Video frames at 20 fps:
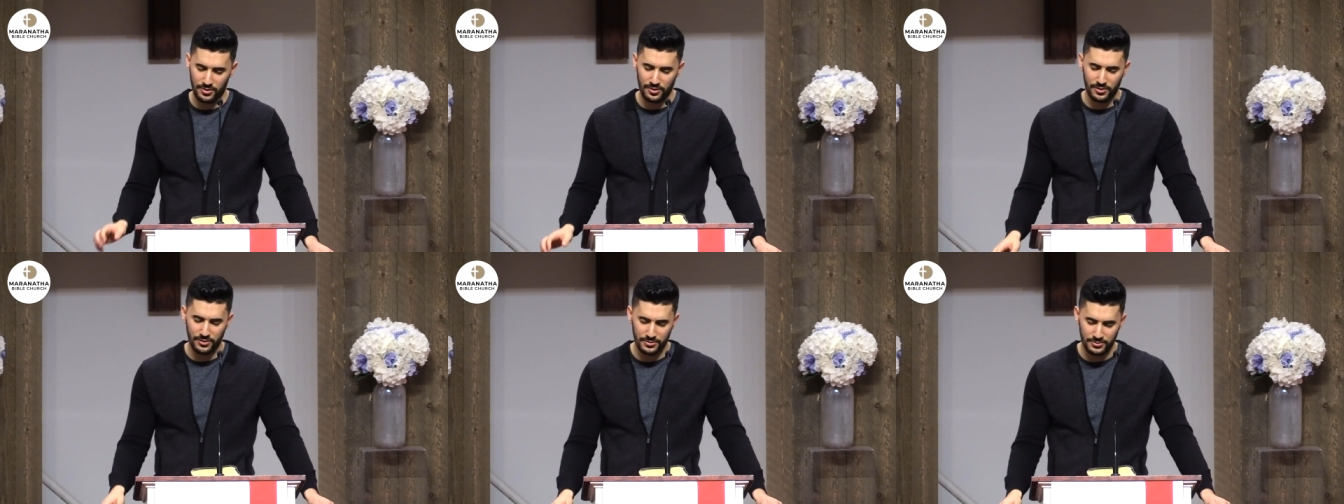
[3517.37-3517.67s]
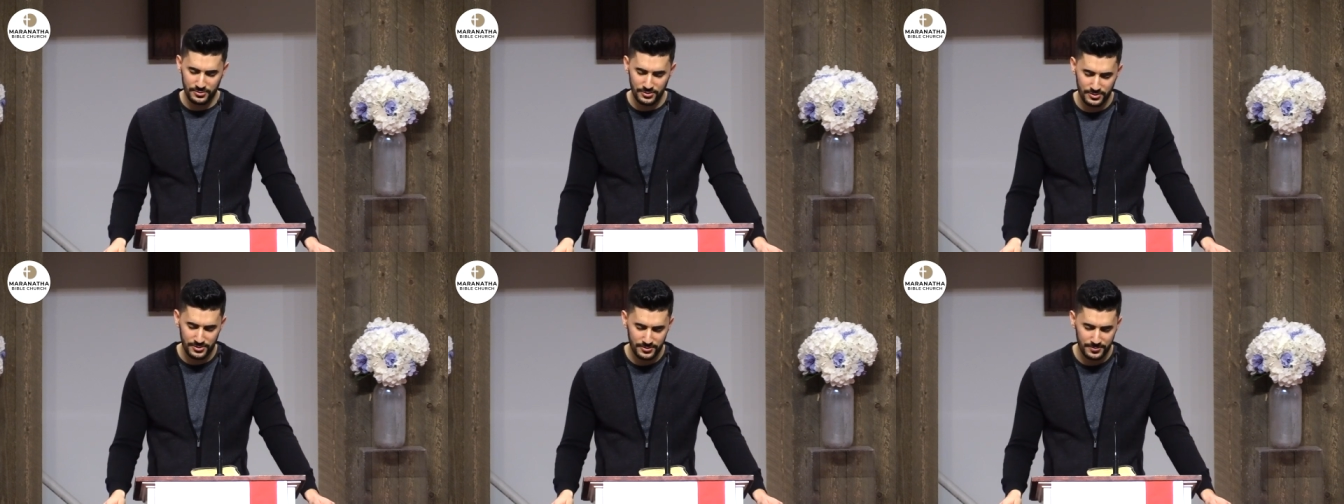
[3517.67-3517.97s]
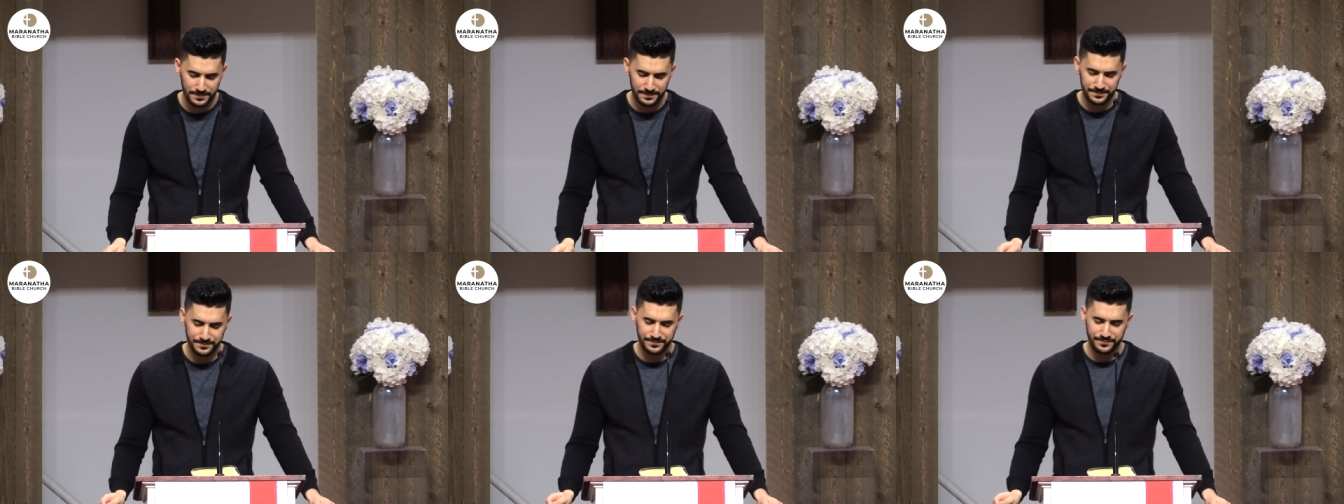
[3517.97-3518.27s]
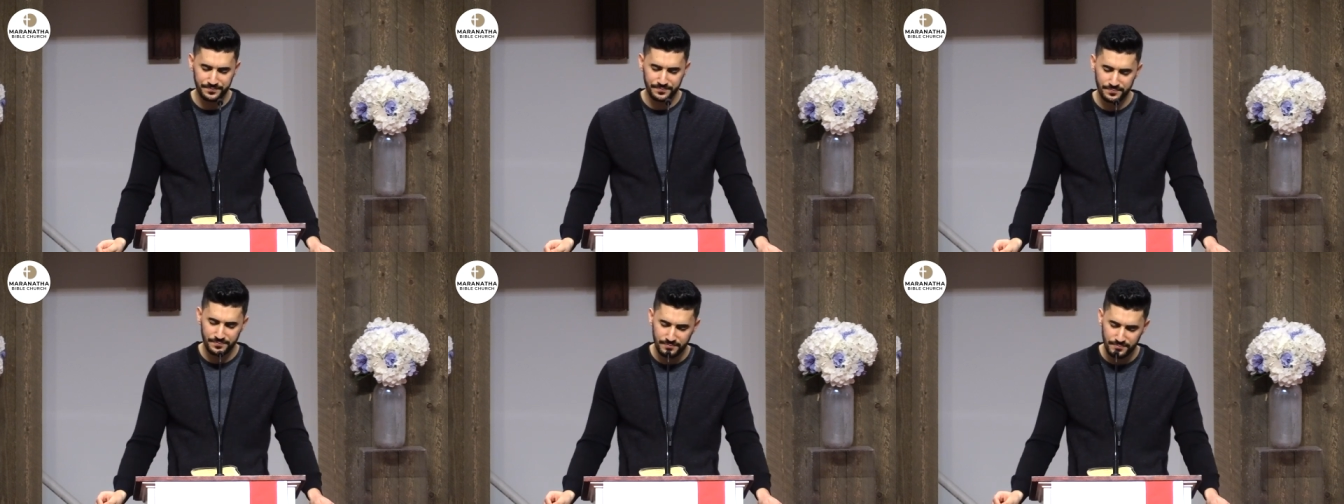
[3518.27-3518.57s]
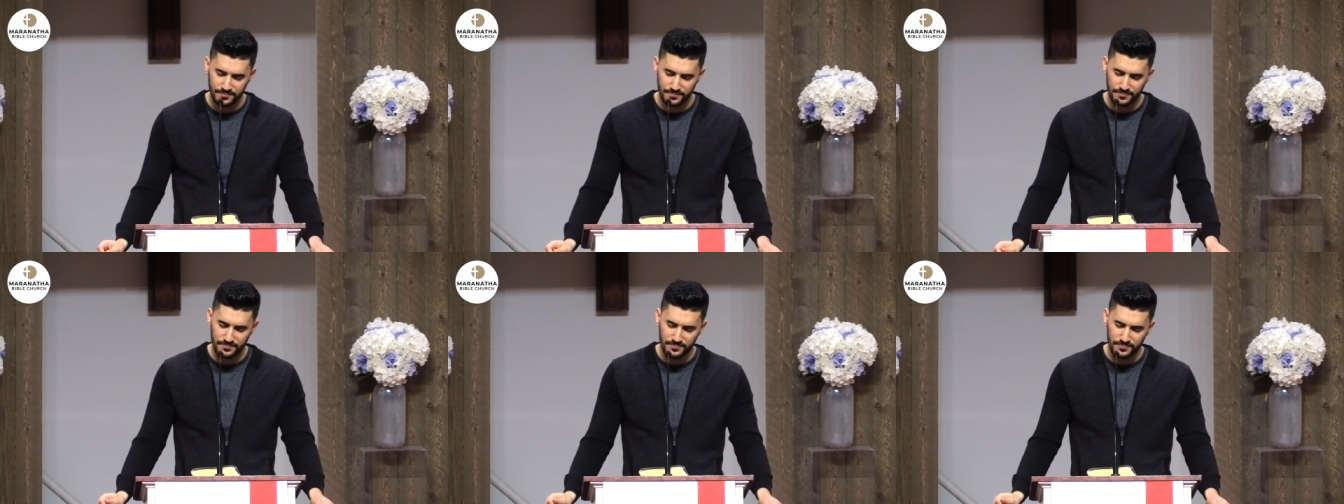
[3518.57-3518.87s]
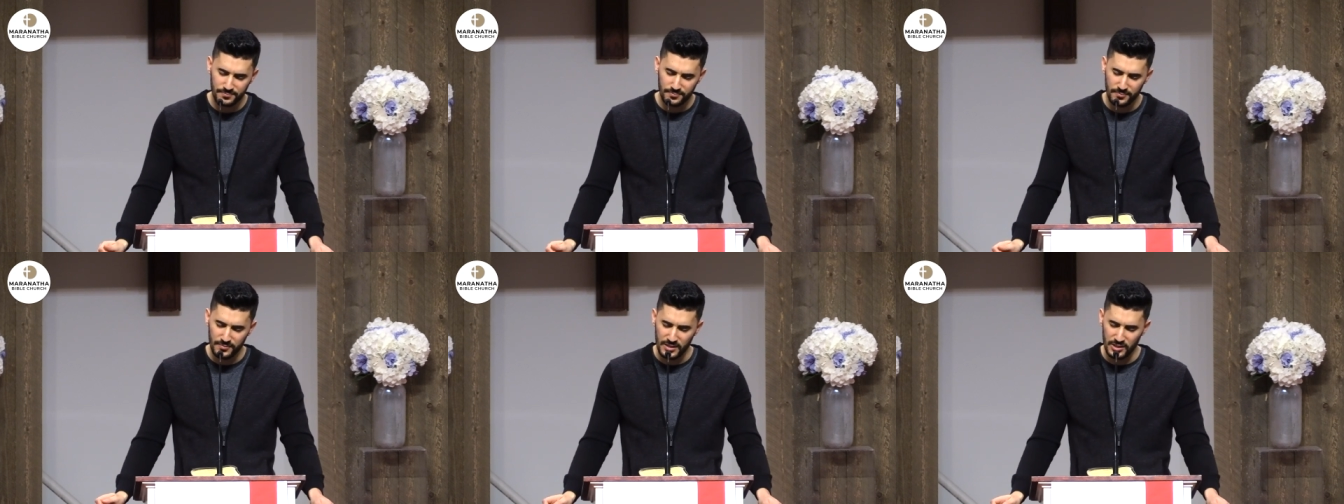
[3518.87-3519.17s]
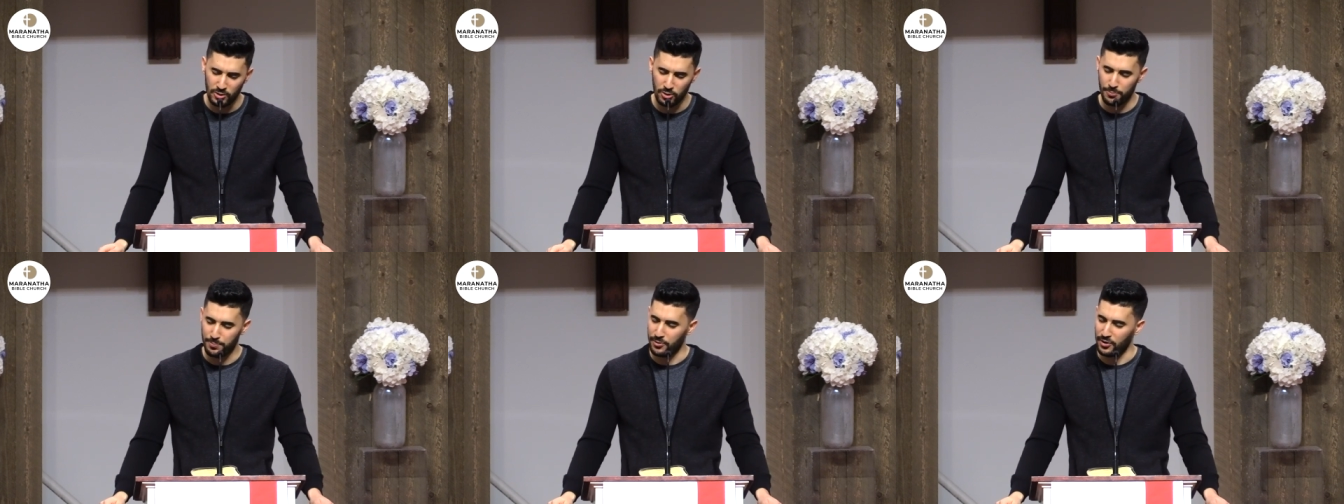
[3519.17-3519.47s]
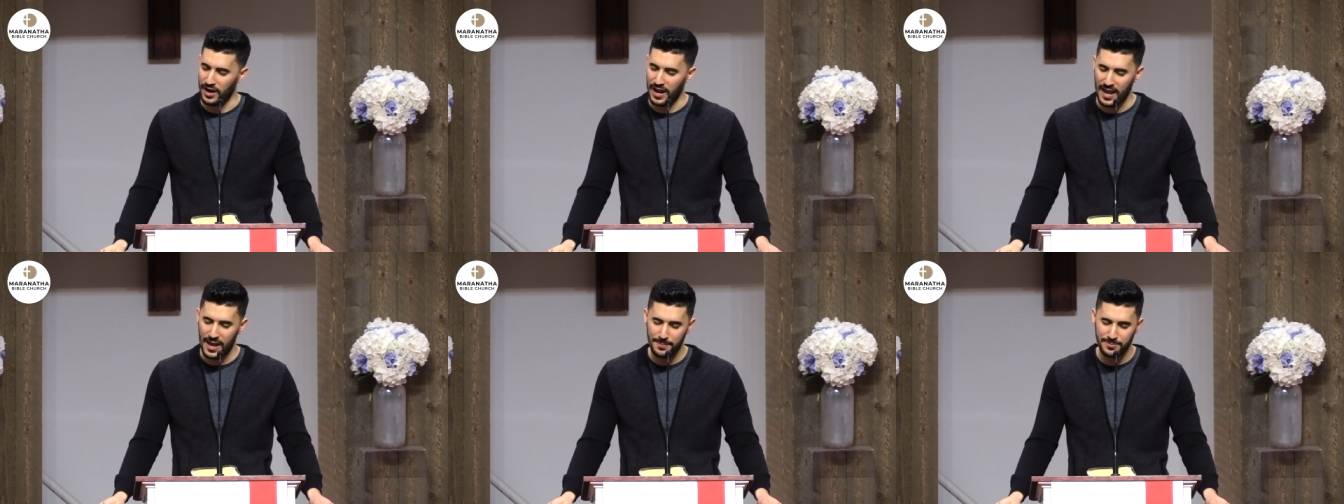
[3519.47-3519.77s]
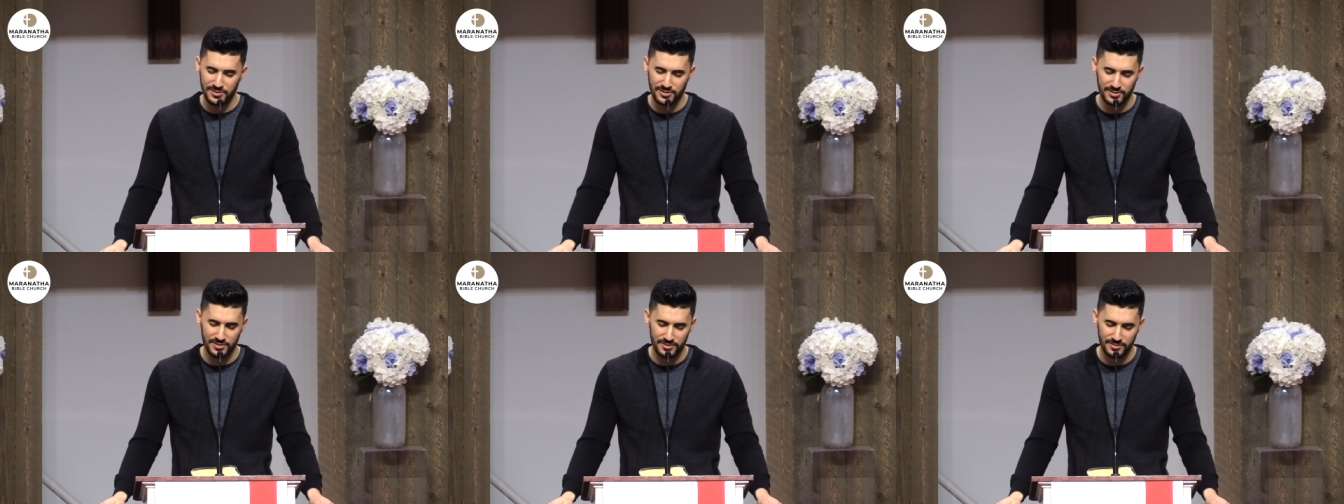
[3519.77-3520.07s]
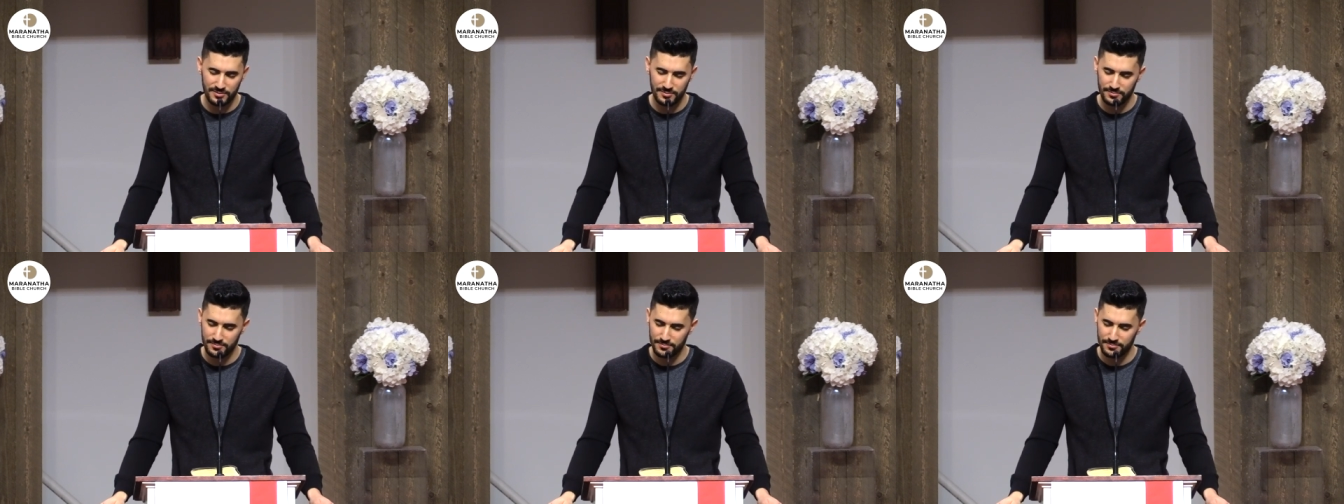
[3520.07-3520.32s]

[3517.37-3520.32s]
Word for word: those who perhaps